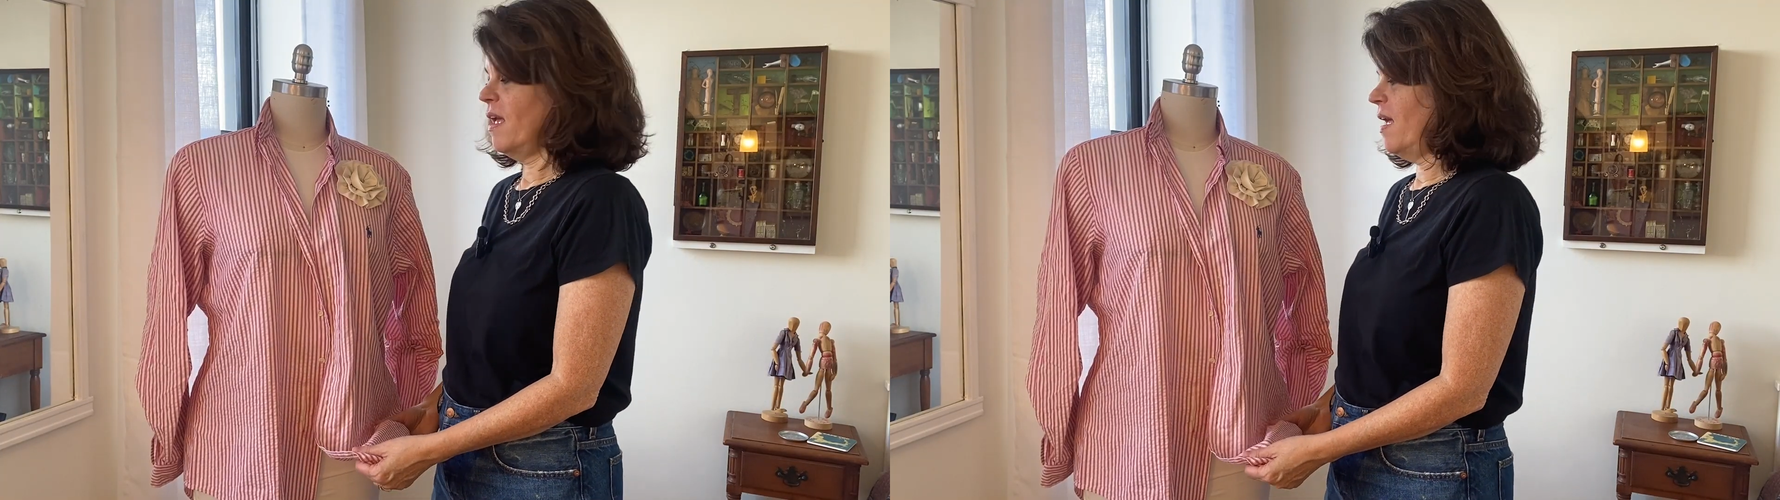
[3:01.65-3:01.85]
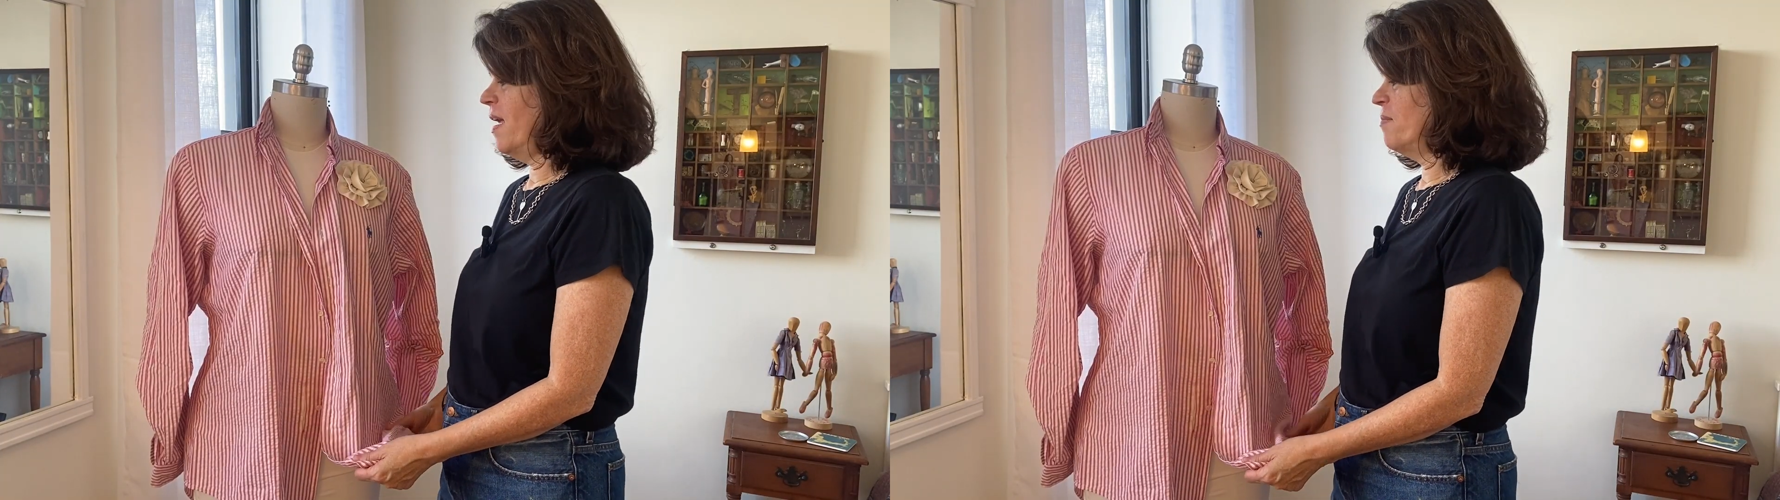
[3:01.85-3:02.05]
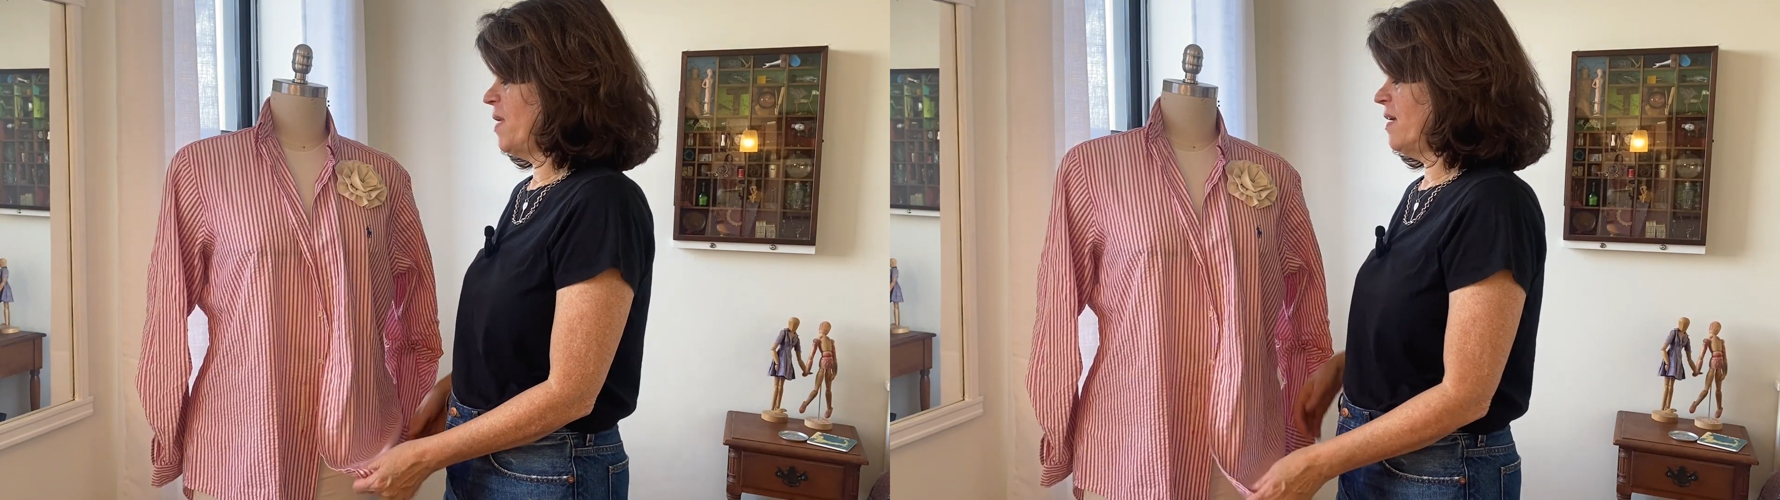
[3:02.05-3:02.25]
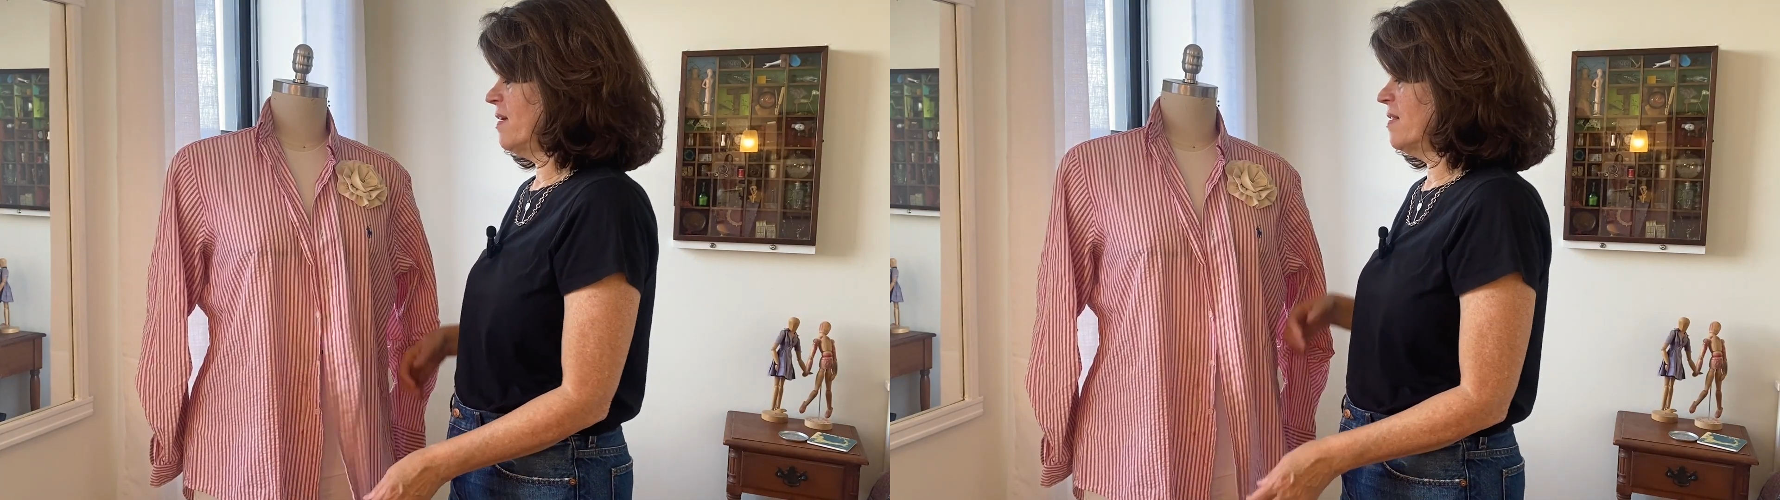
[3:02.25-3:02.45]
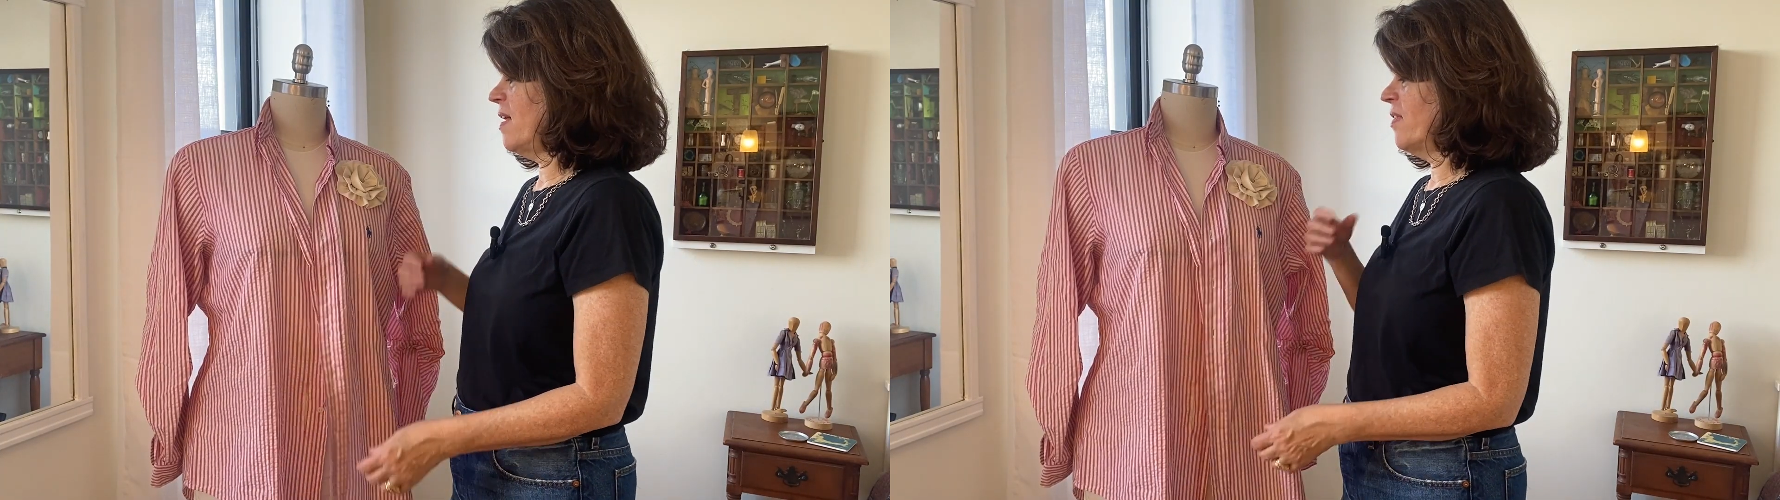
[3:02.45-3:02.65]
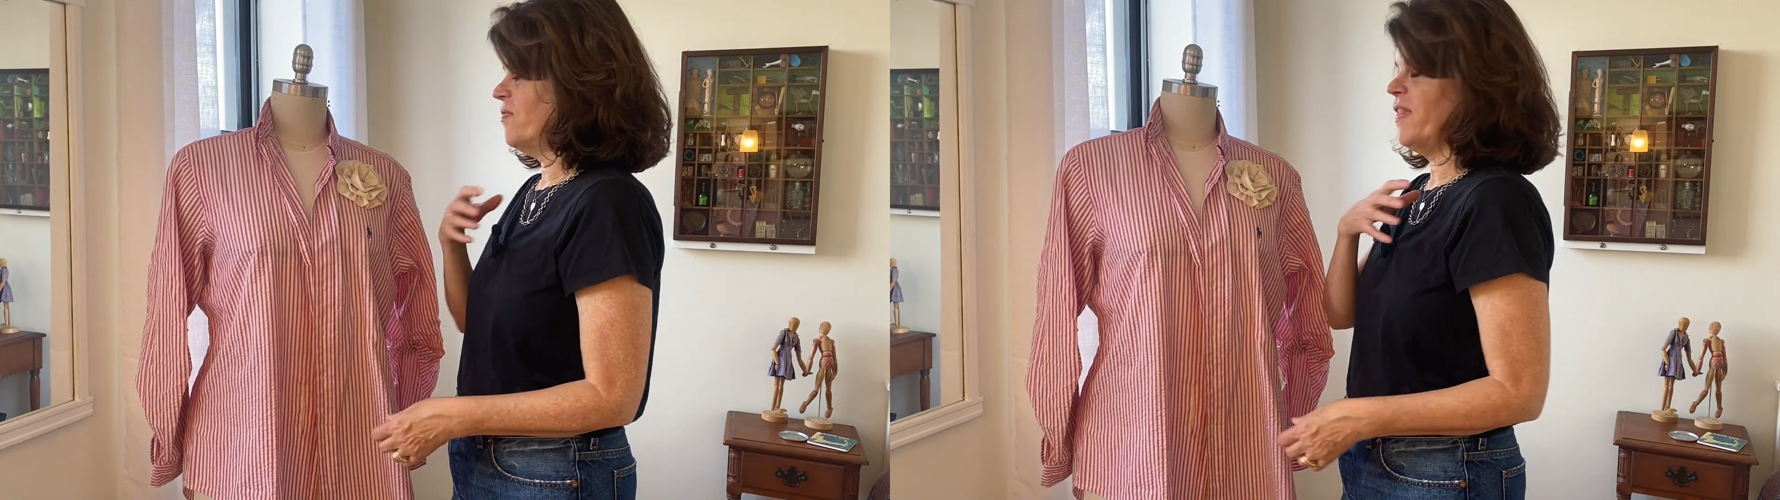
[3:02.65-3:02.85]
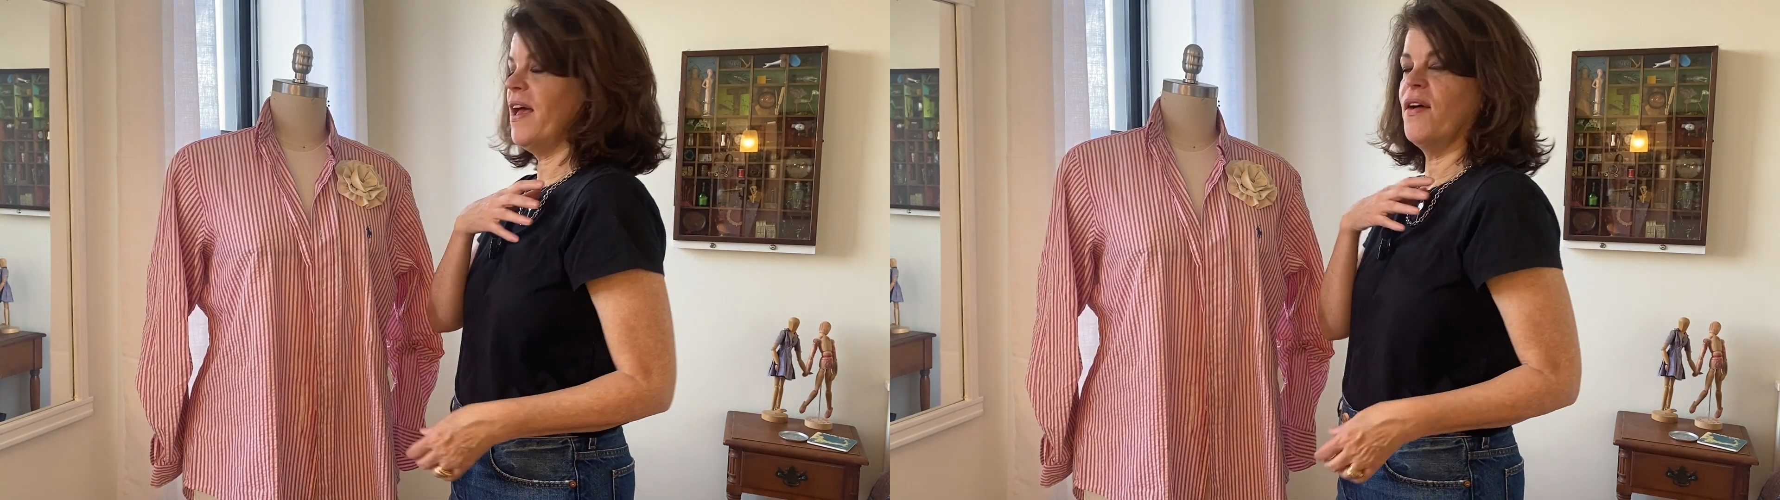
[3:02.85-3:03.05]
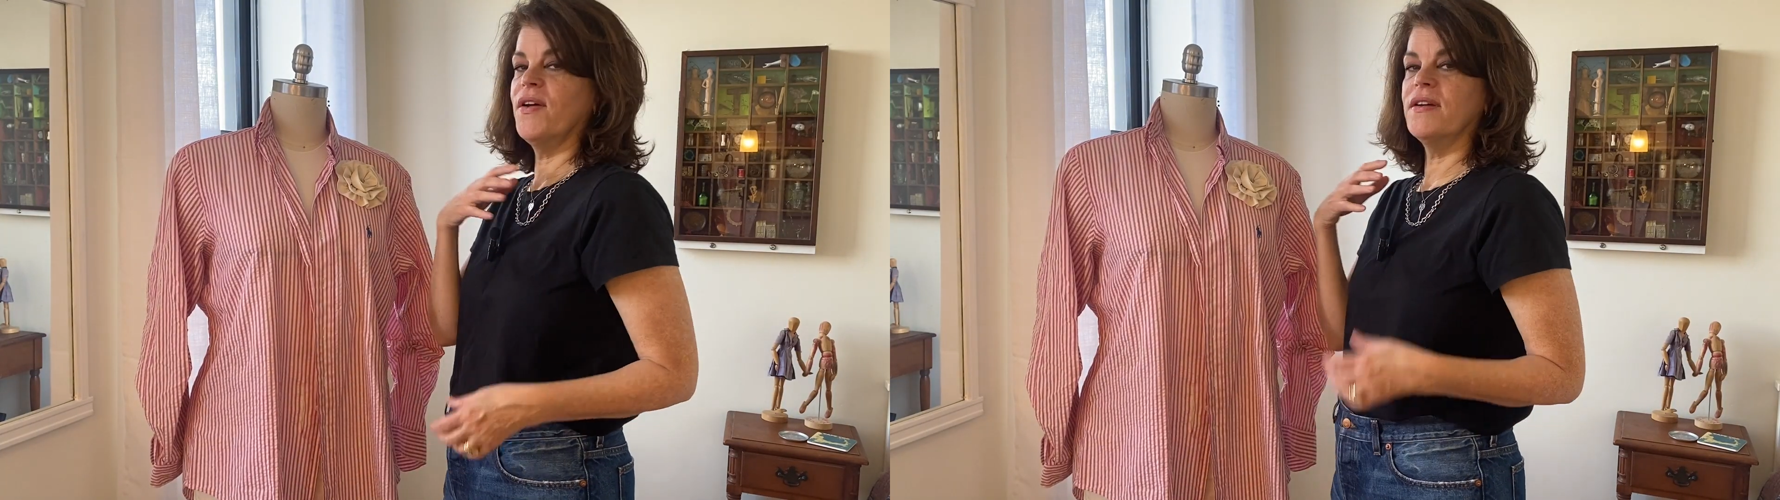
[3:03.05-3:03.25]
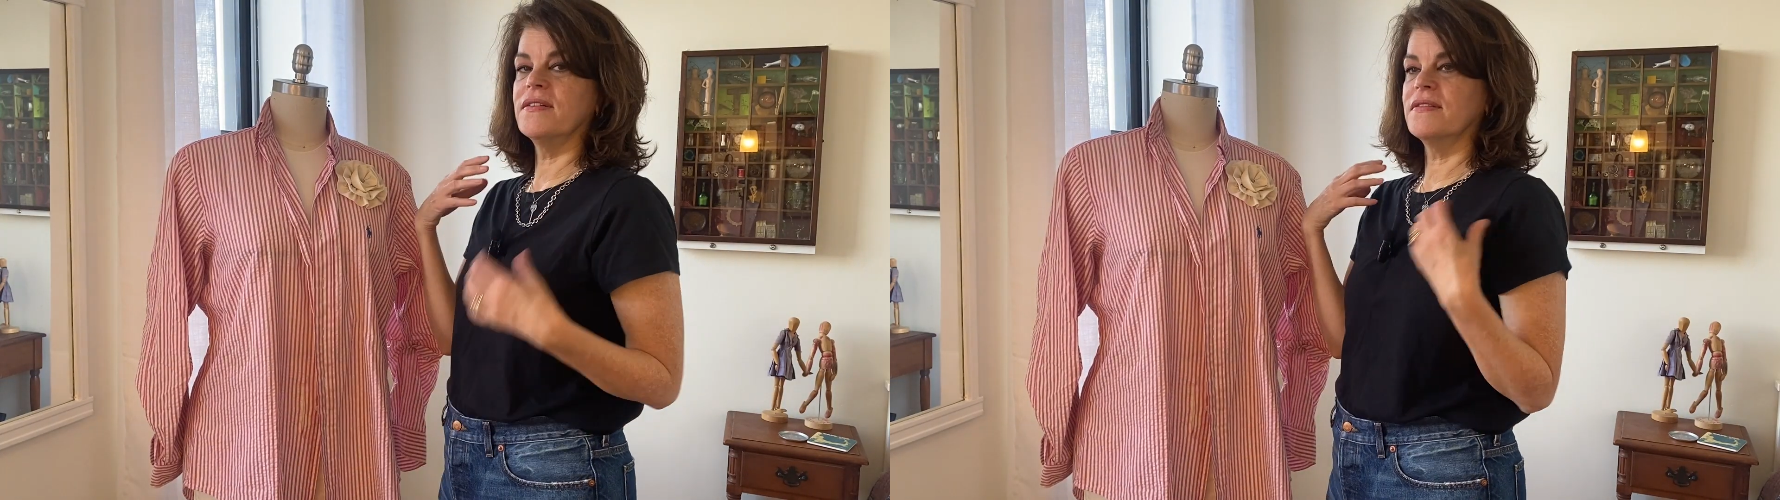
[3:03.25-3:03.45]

and make a cloth flower.